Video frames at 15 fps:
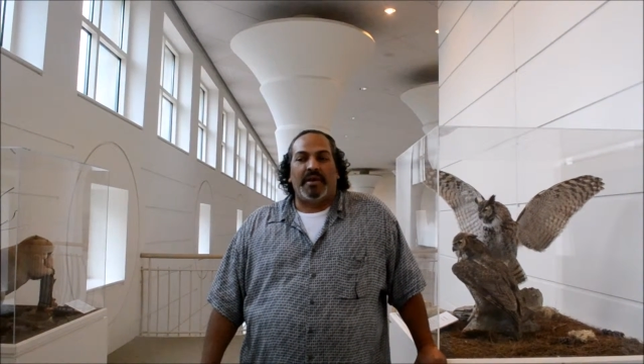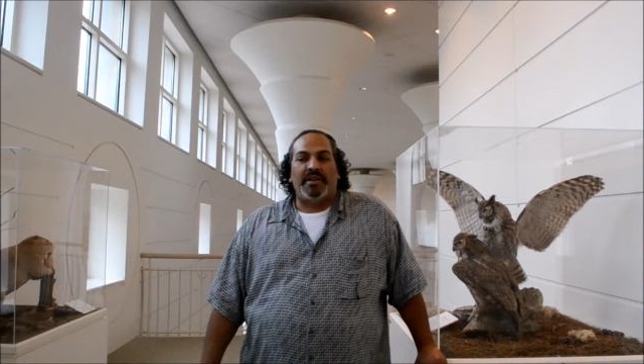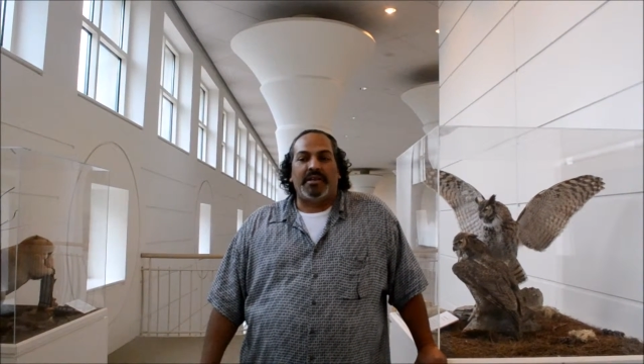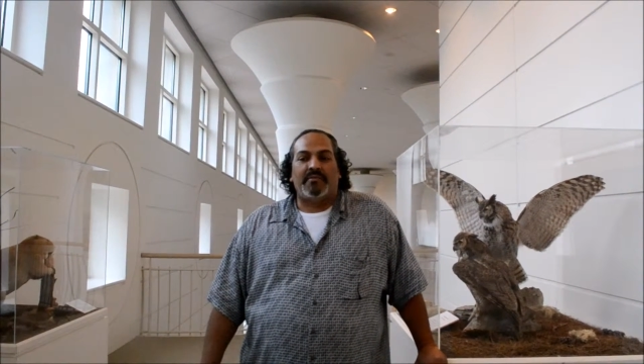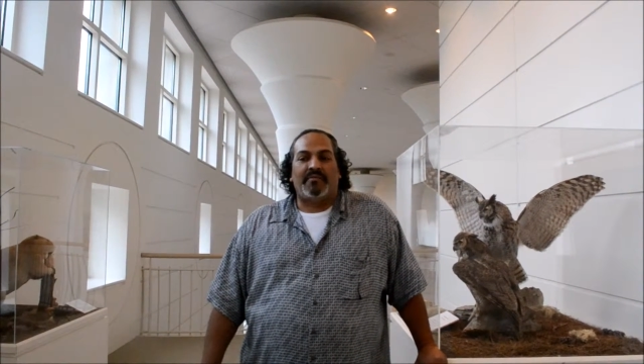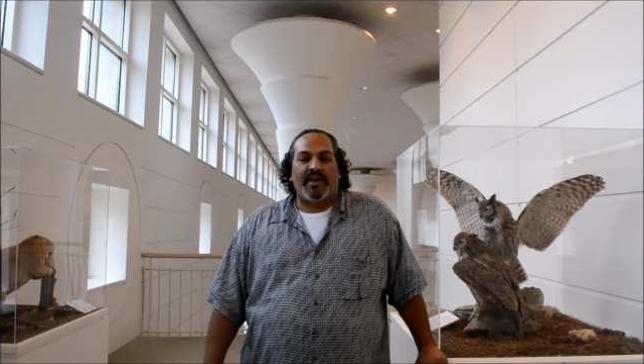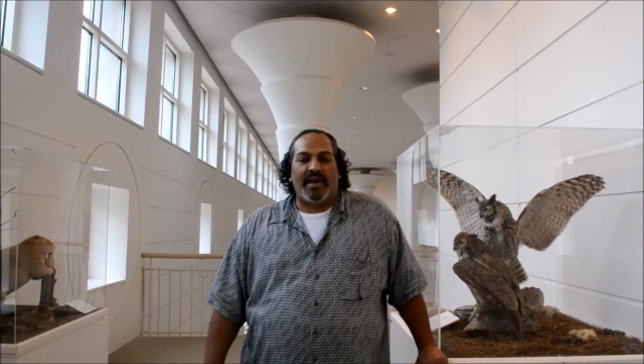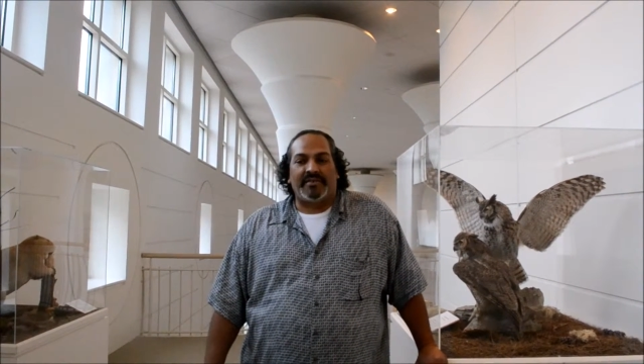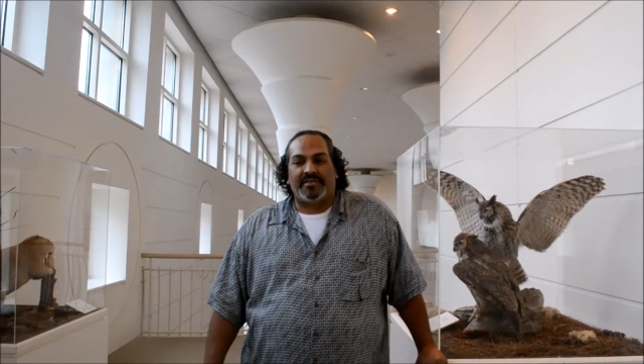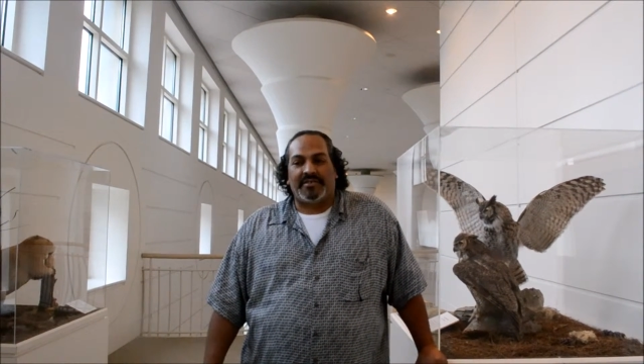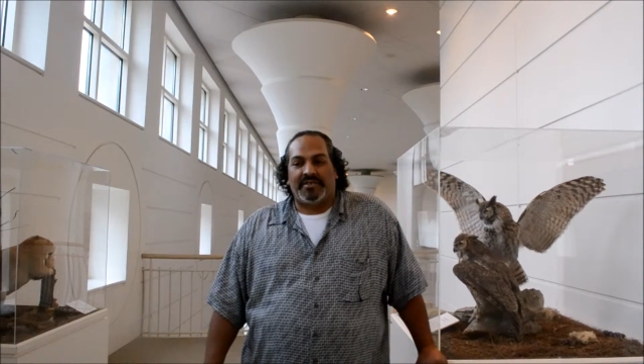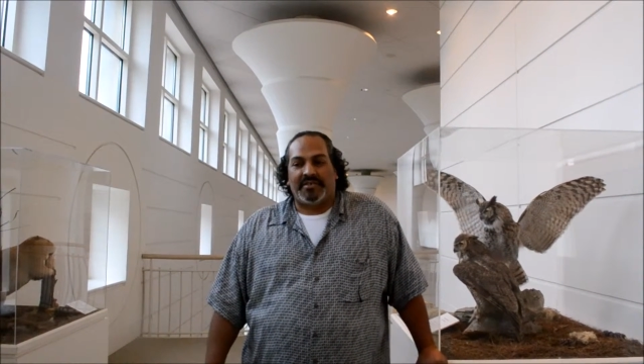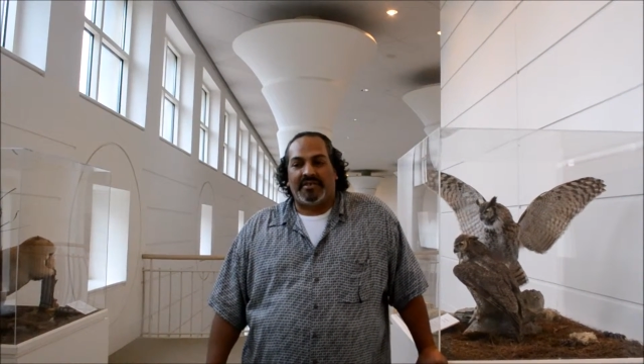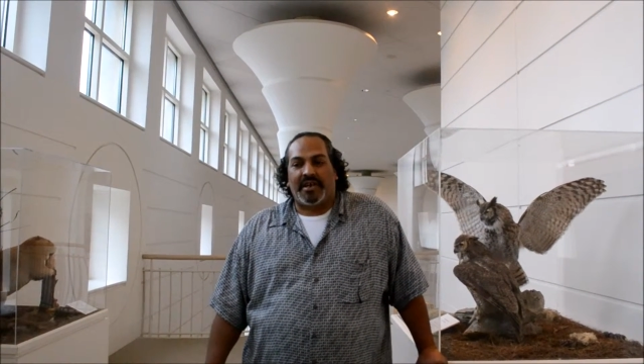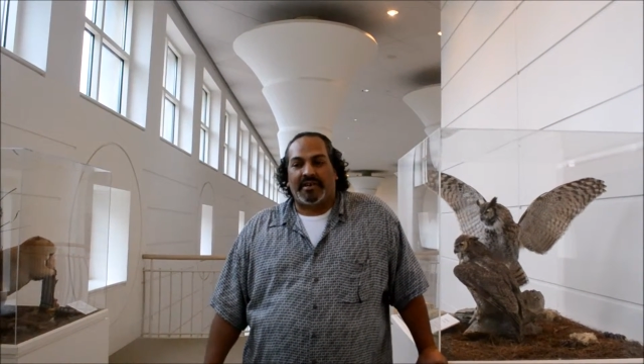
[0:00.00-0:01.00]
many
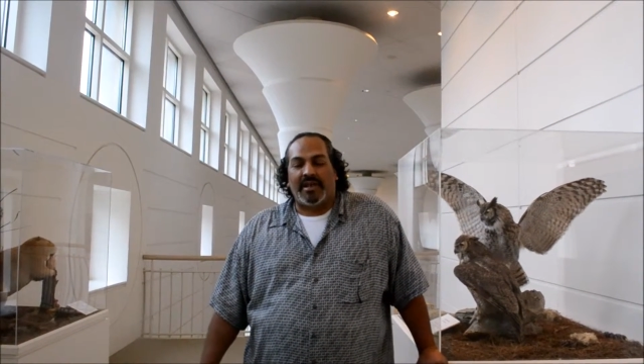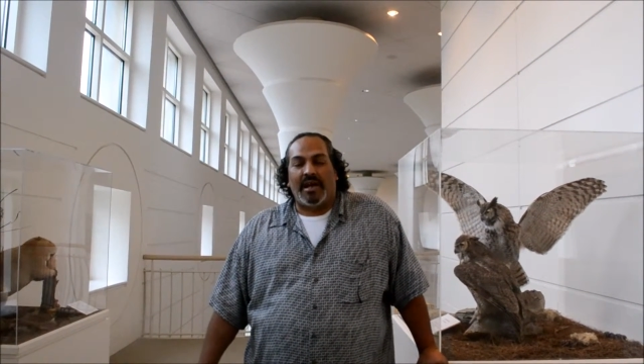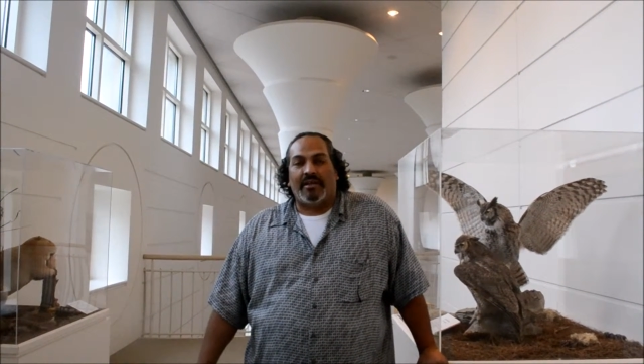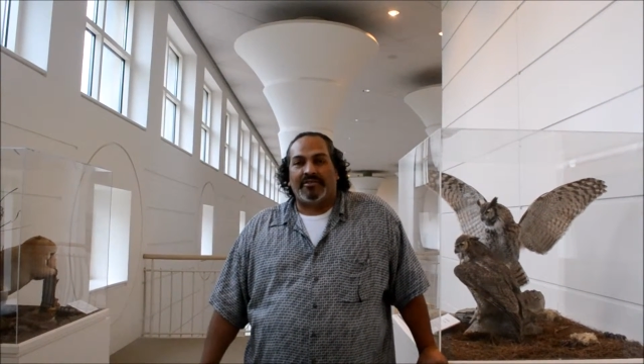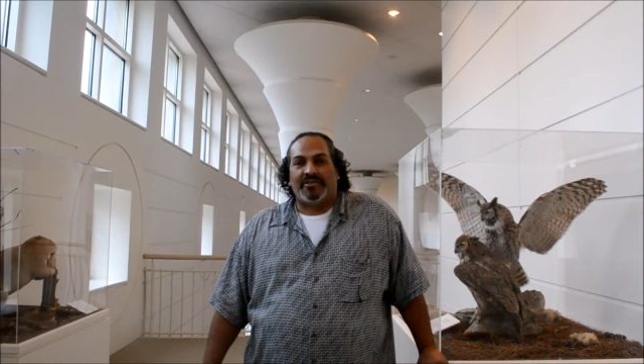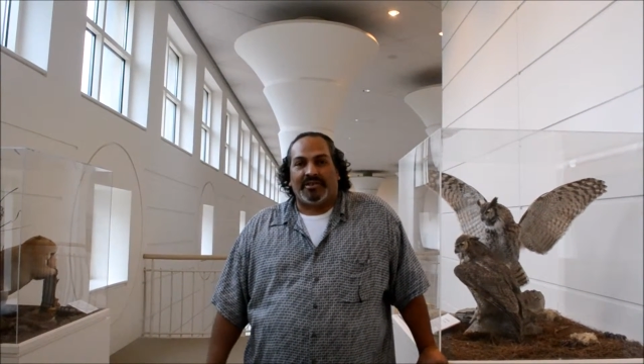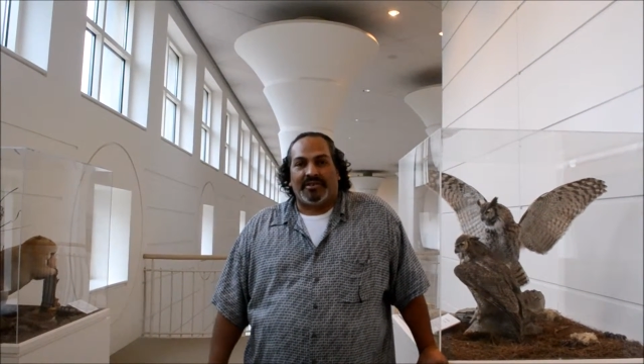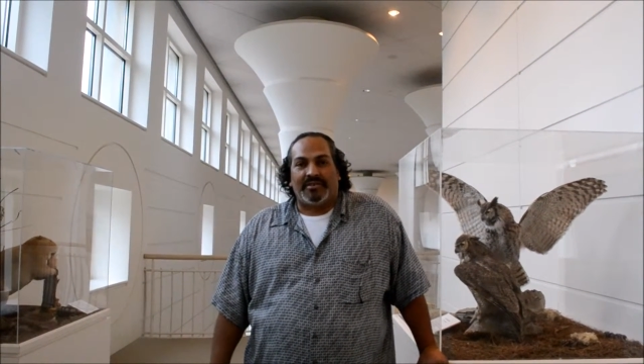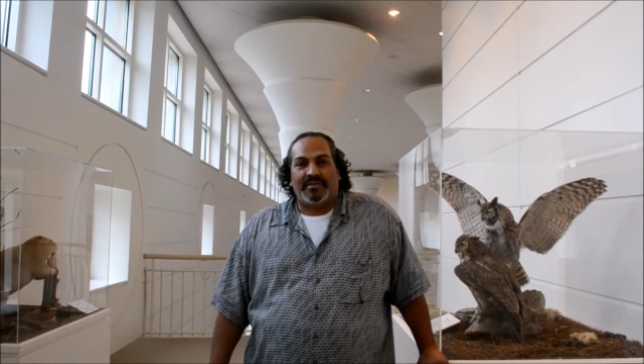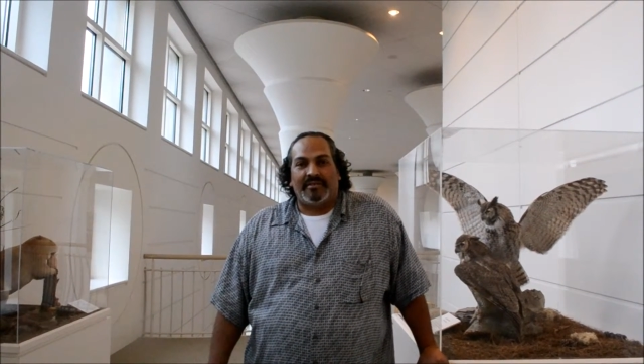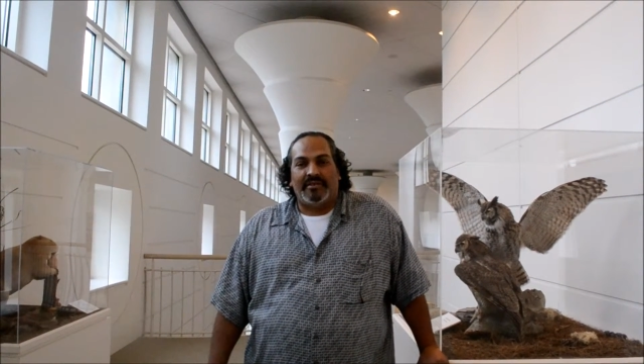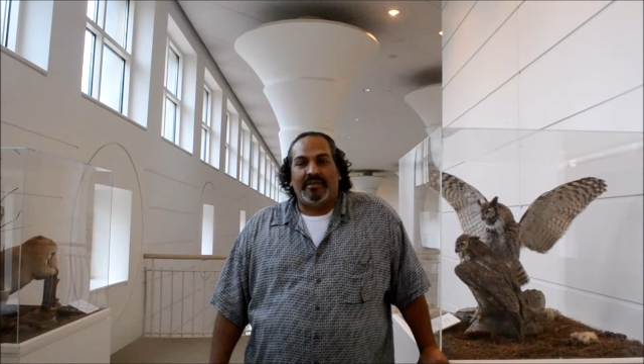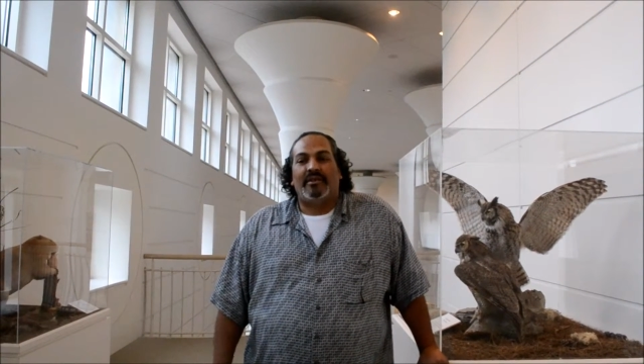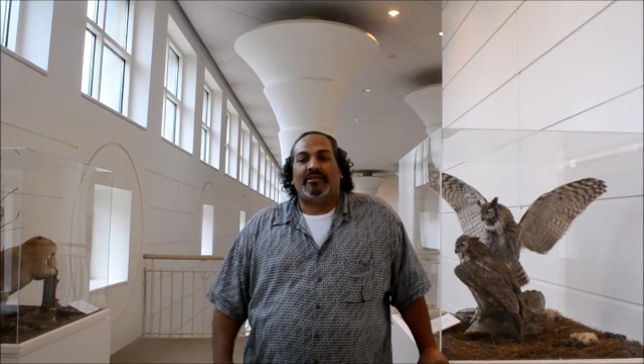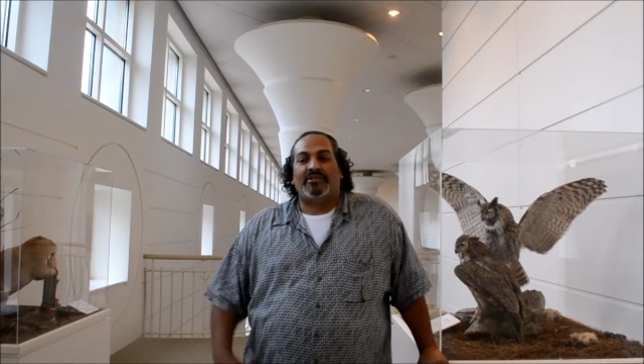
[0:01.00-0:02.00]
advances in technologies,
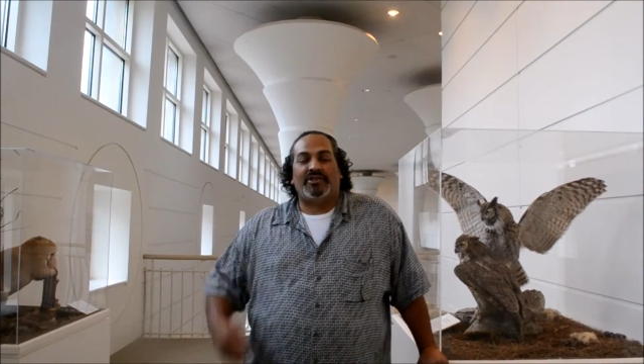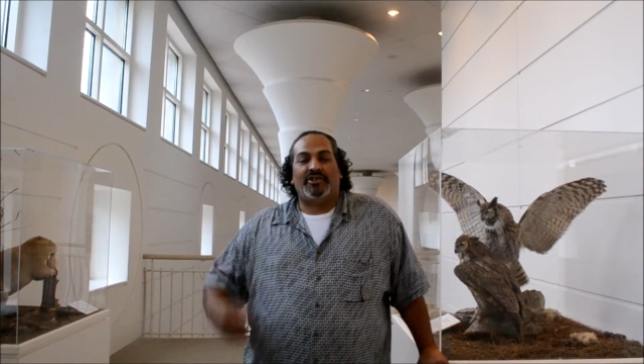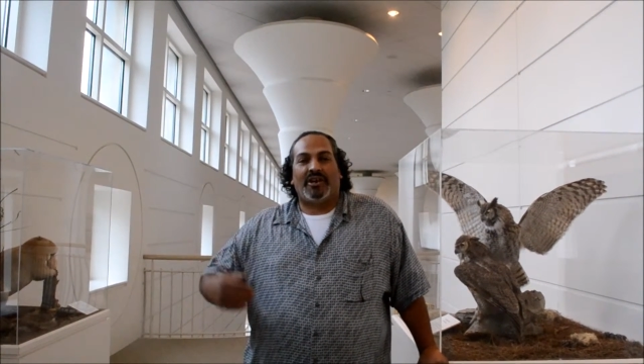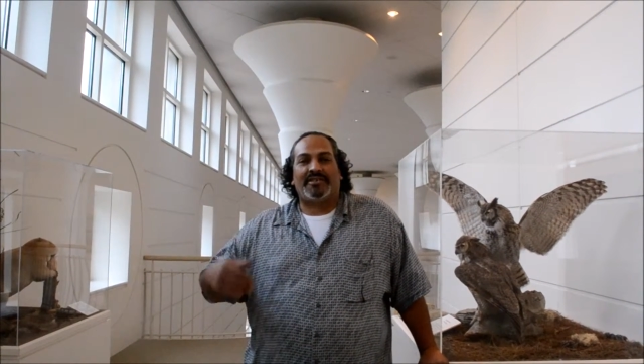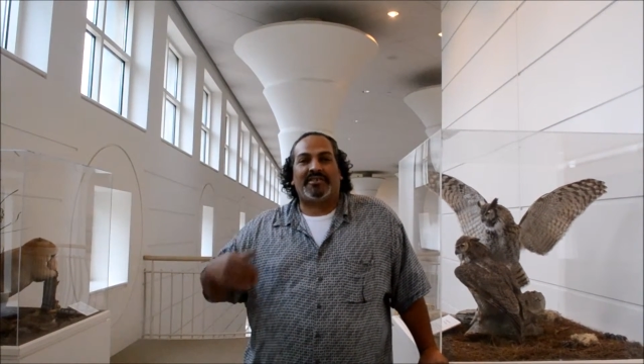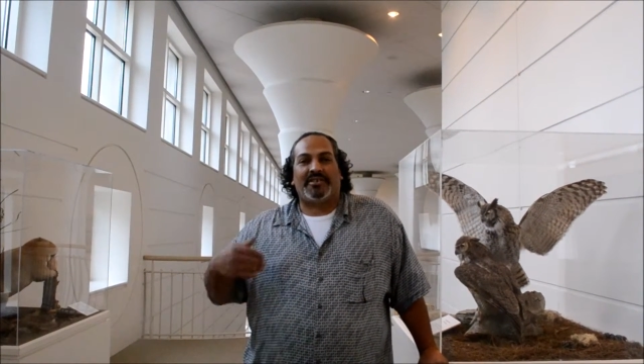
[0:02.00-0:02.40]
just